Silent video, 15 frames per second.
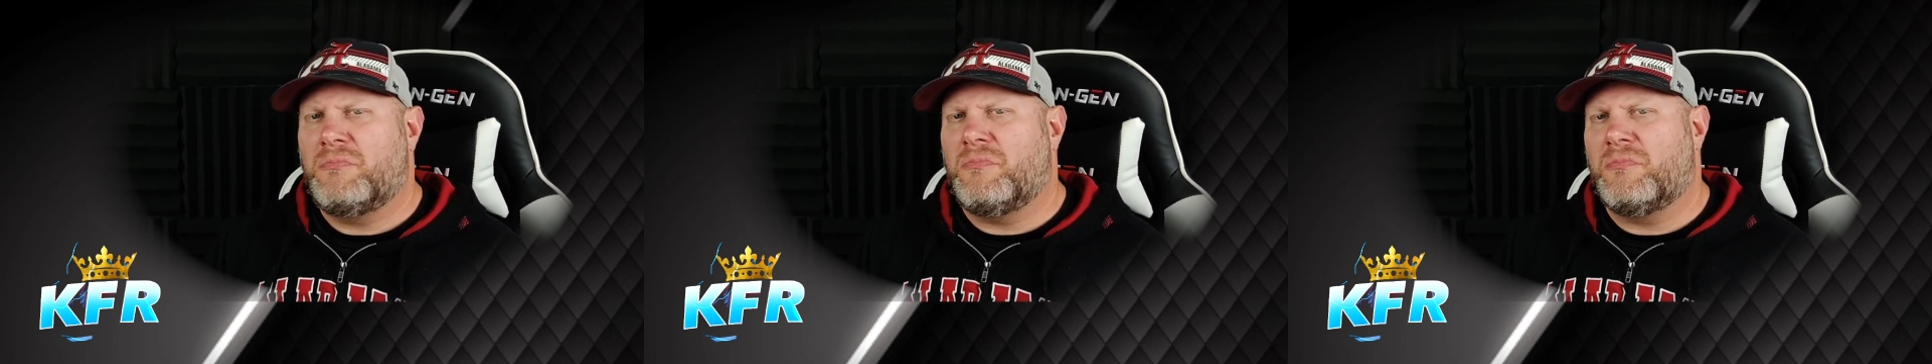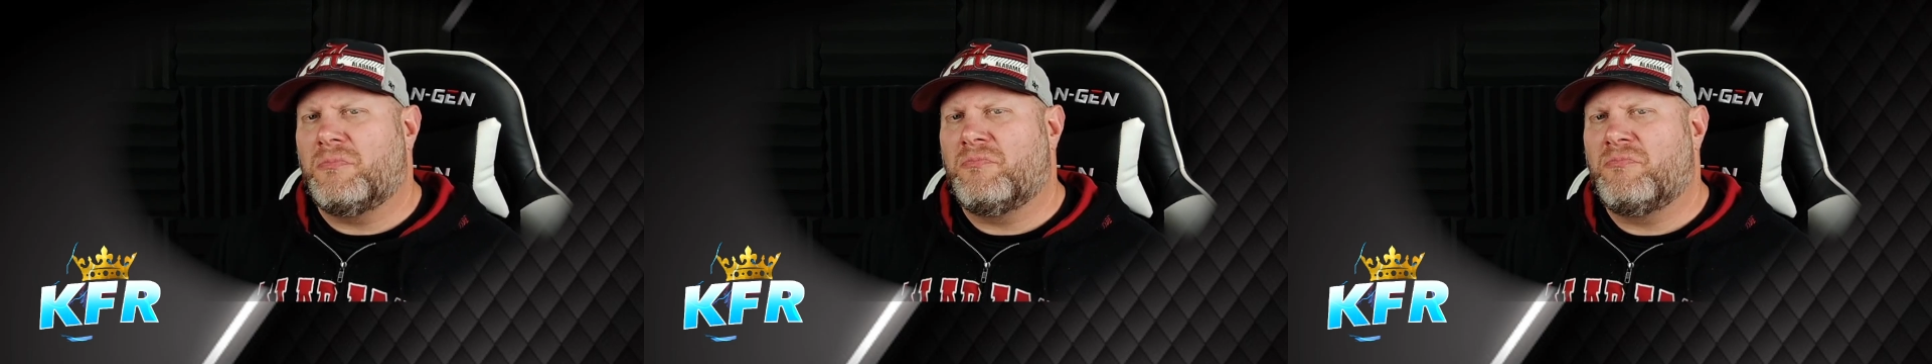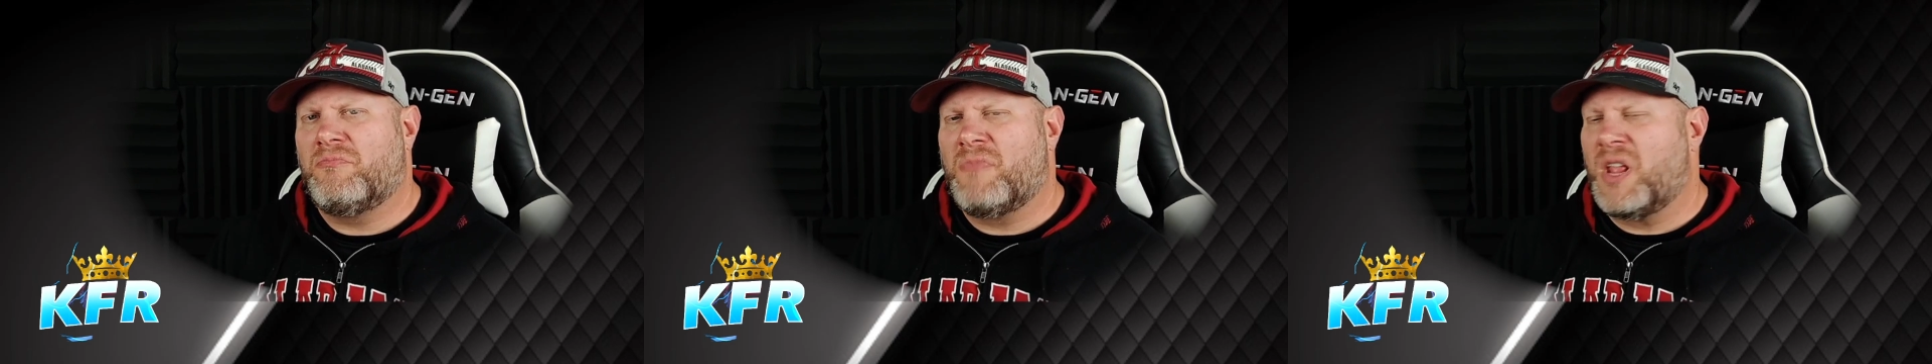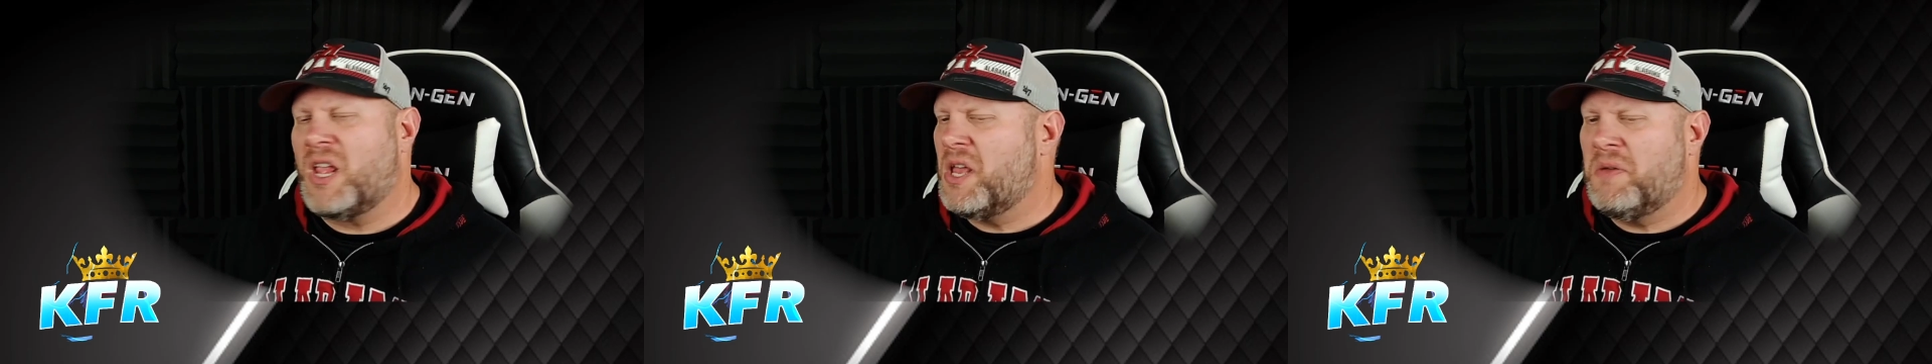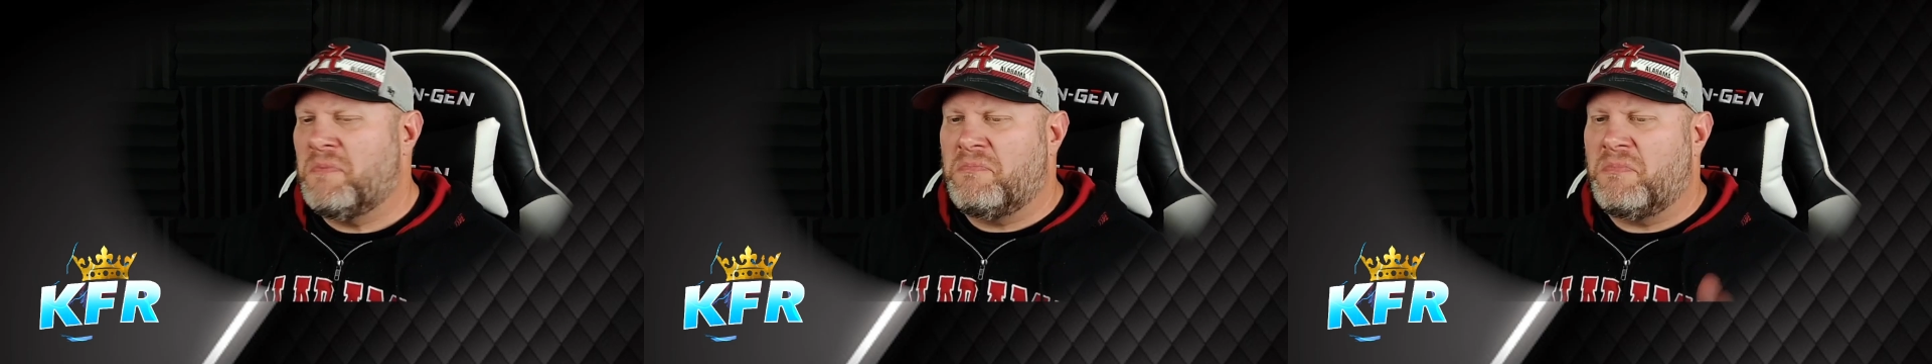Hmm.
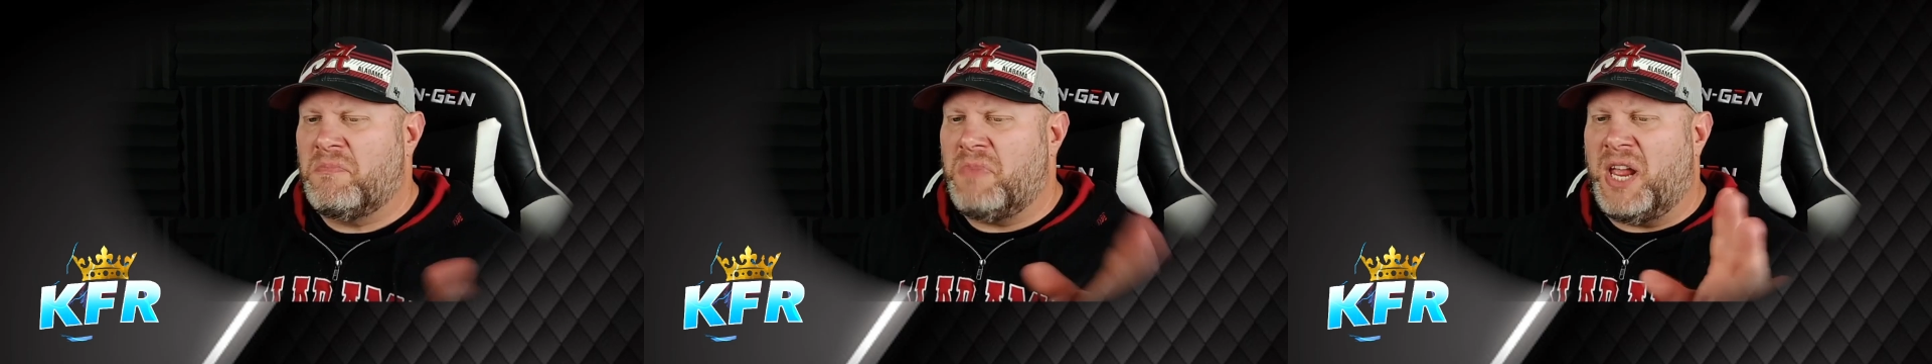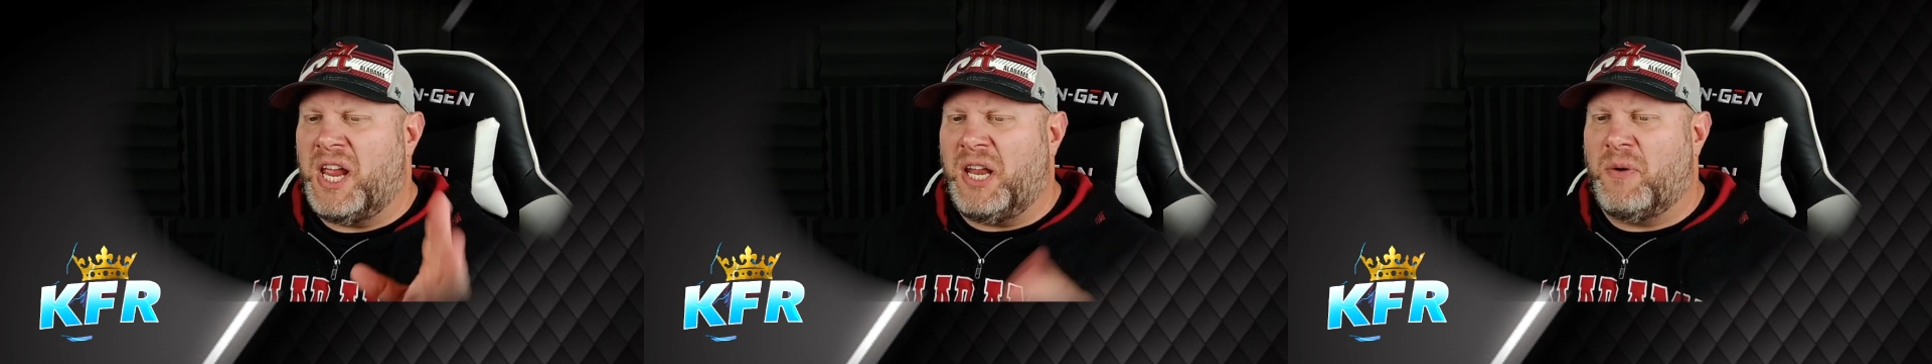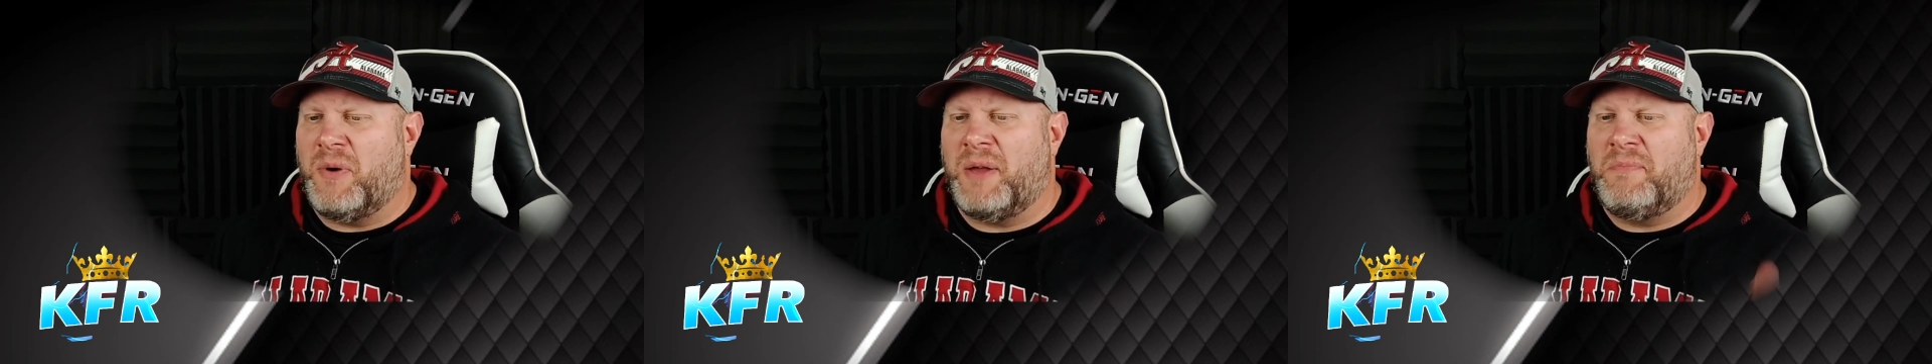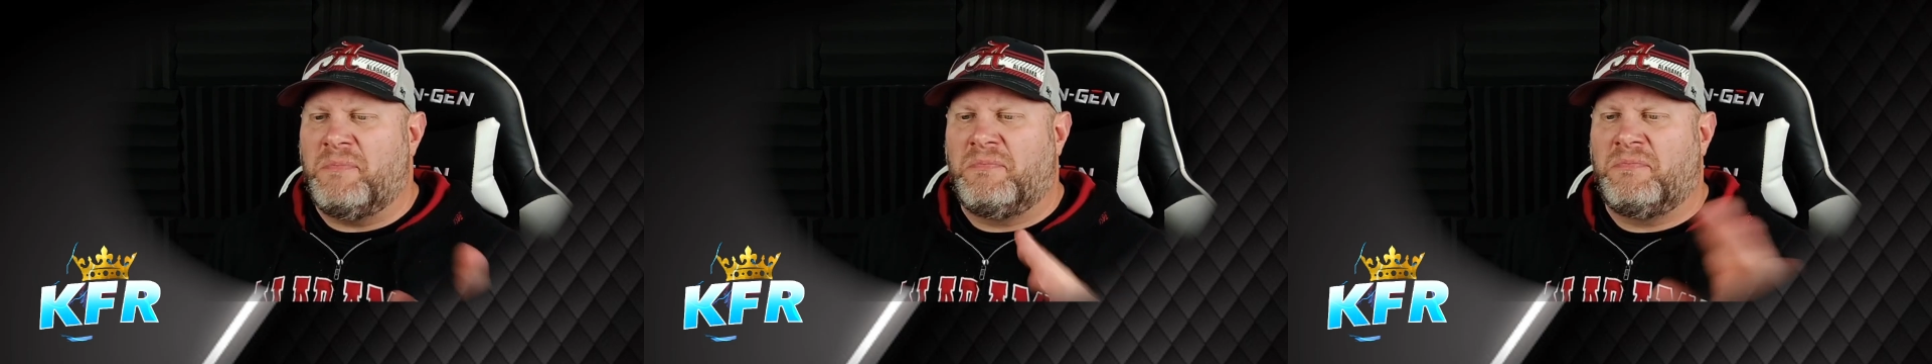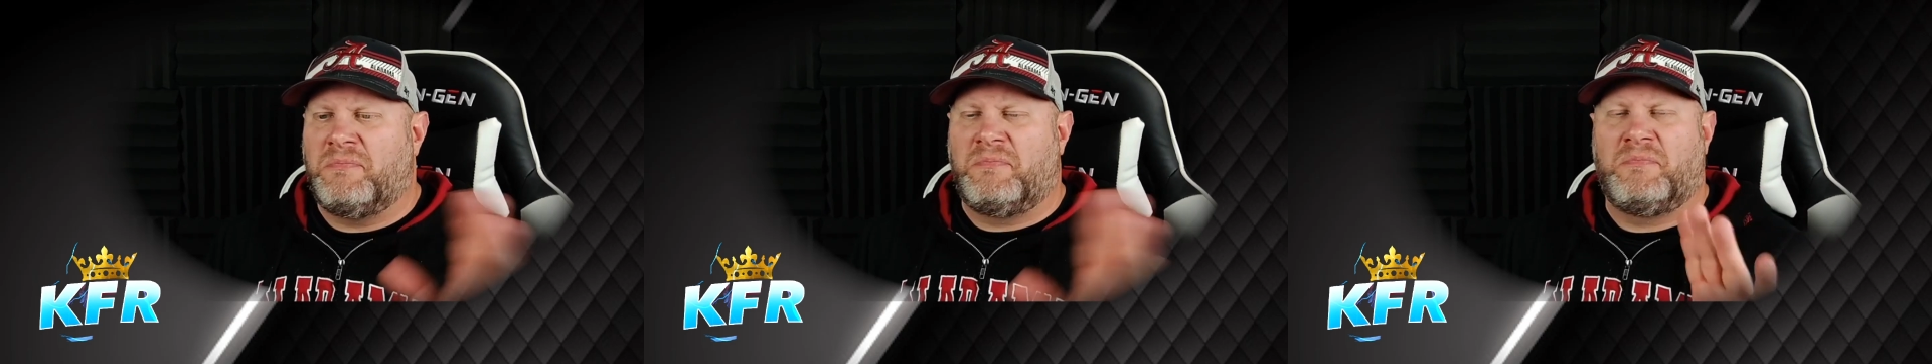Anyway,
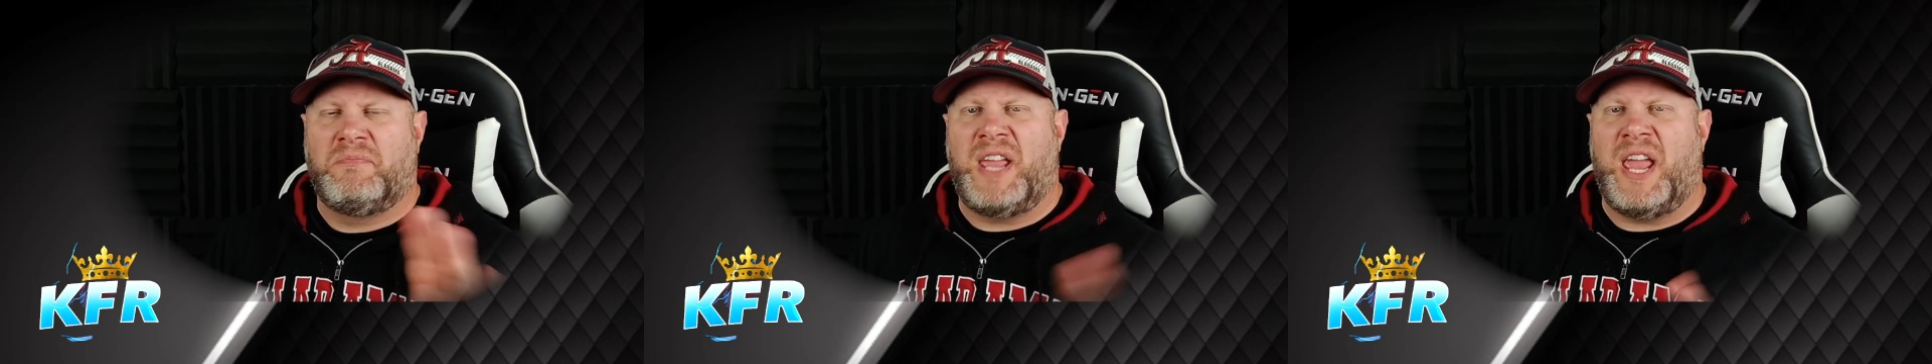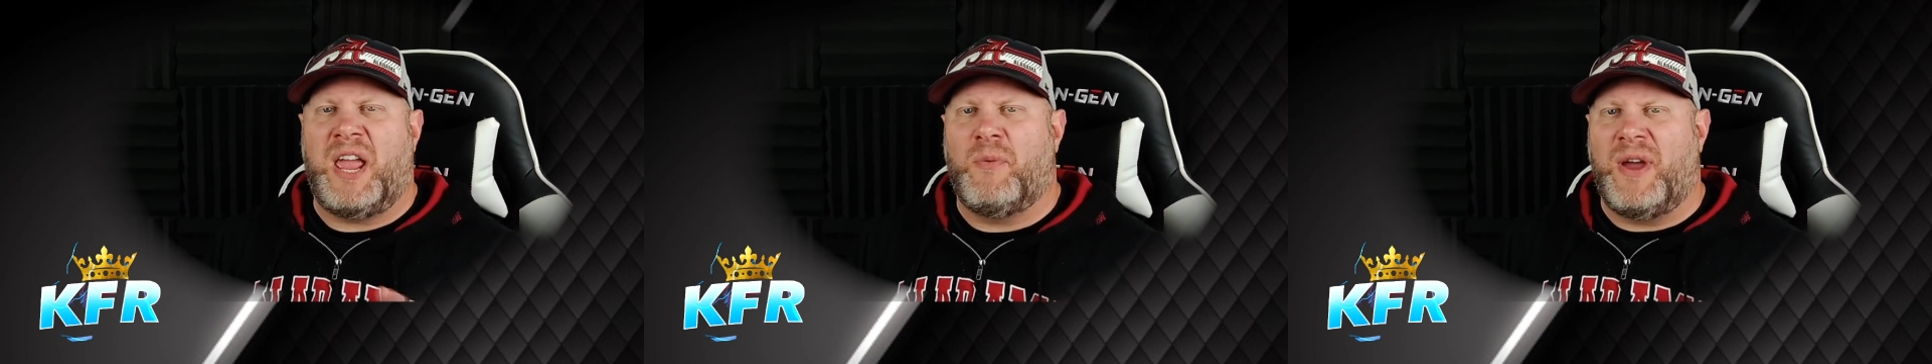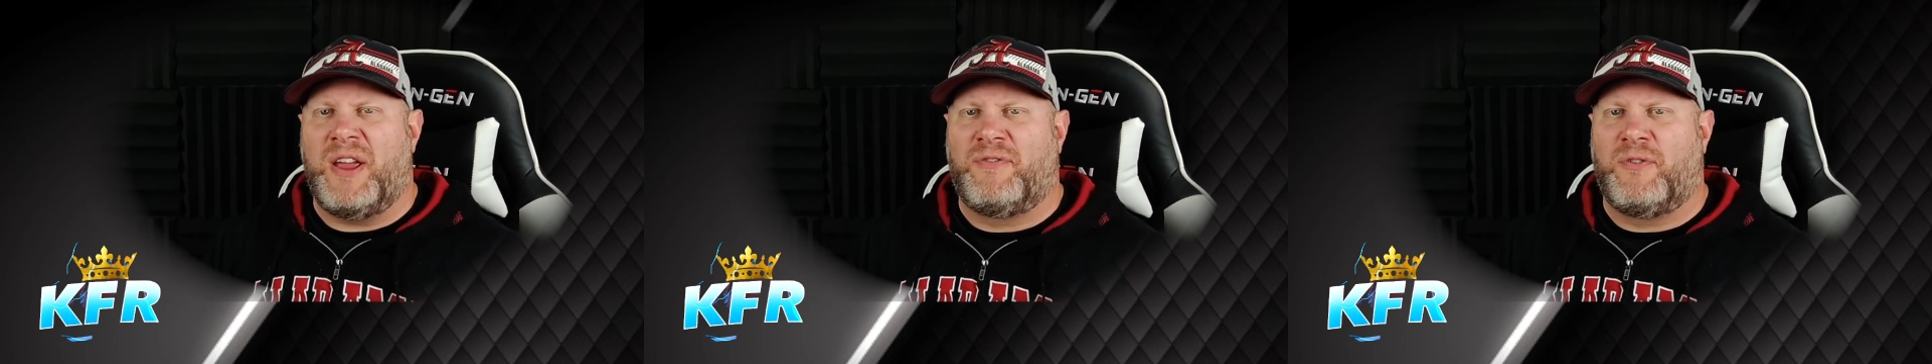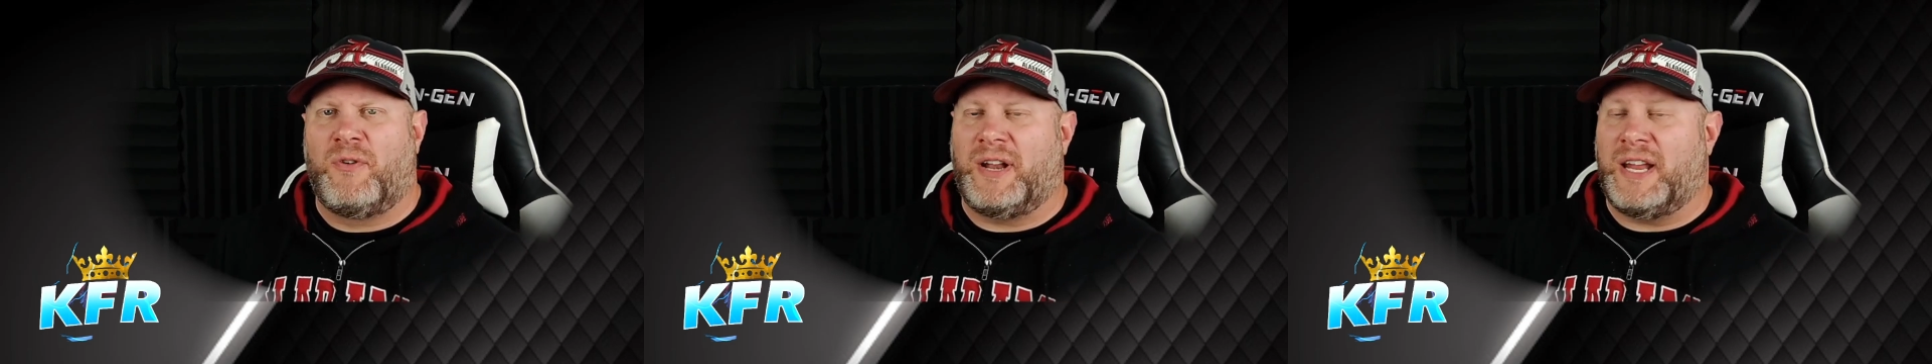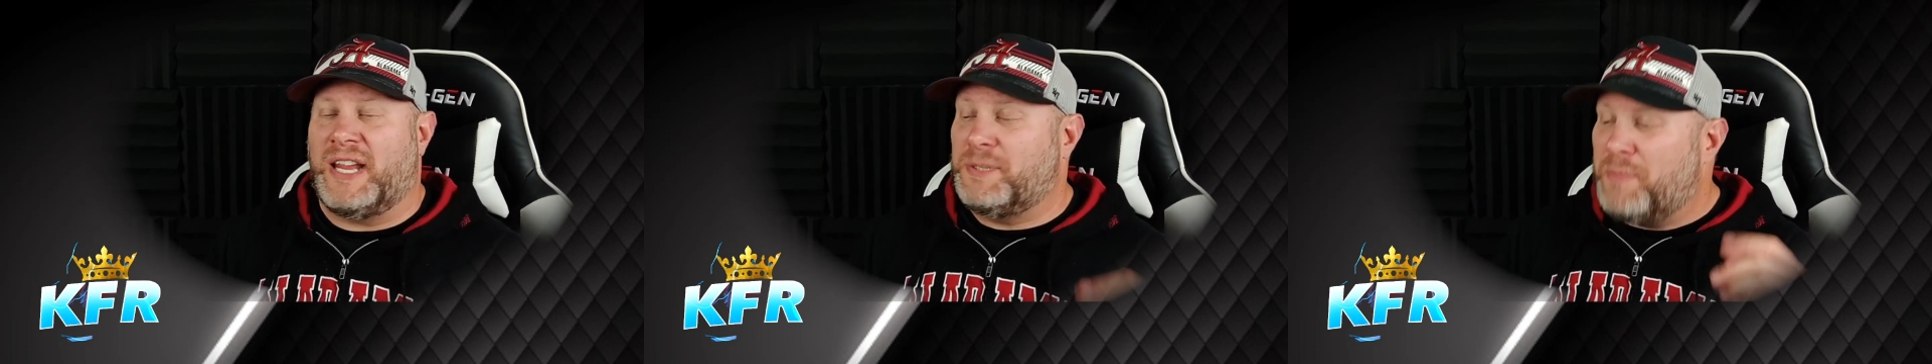can't wait for it.